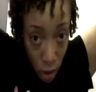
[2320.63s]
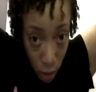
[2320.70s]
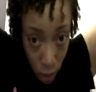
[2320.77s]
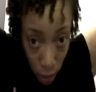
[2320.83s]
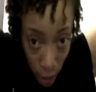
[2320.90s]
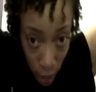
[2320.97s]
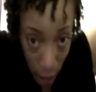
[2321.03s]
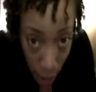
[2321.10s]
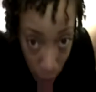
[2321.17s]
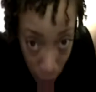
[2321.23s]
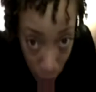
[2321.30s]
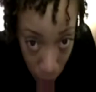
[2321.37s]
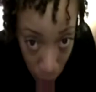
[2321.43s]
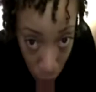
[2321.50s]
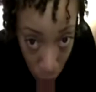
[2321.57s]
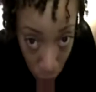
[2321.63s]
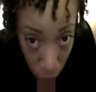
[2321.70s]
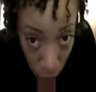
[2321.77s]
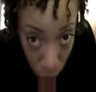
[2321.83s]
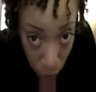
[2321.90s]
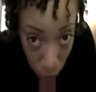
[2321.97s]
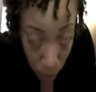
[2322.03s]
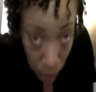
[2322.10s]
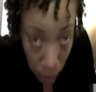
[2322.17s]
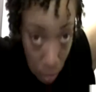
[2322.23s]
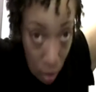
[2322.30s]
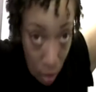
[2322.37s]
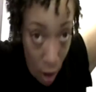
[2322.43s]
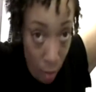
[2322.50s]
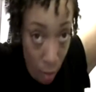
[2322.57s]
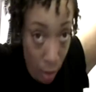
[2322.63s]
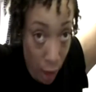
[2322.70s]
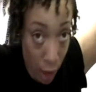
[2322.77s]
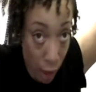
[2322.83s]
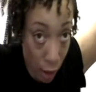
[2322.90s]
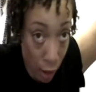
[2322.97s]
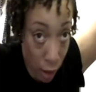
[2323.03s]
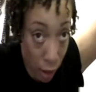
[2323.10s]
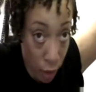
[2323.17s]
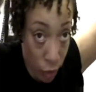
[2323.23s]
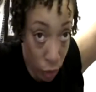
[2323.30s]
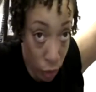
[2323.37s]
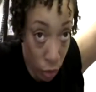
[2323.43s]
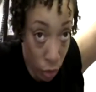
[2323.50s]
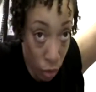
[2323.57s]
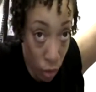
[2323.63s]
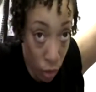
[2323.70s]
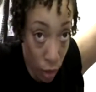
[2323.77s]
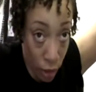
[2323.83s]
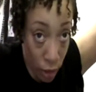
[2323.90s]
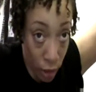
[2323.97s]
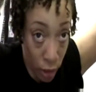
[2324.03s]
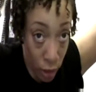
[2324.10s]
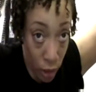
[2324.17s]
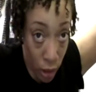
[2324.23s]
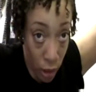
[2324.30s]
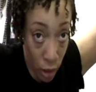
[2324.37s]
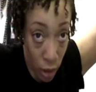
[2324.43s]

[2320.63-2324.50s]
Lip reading: So now what I'm going to do is I'm going to part my hair going across.